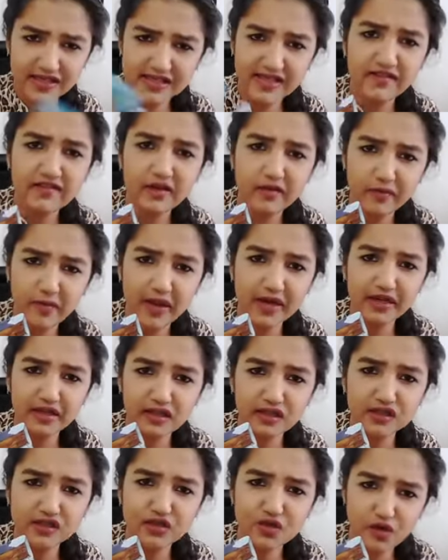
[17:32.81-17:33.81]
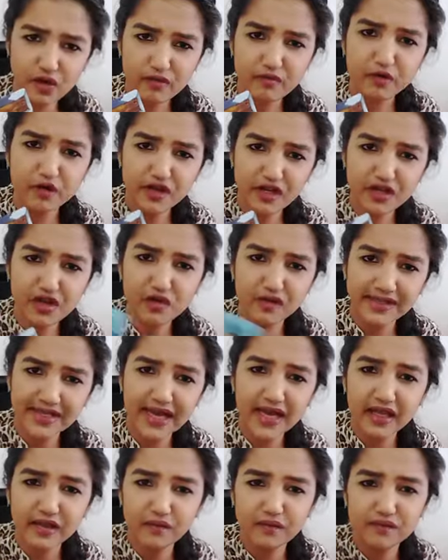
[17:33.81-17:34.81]
the Seven of Pentacles. You have put in your
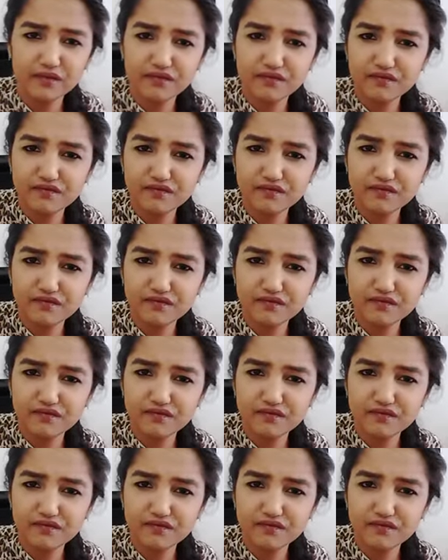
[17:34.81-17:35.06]
time.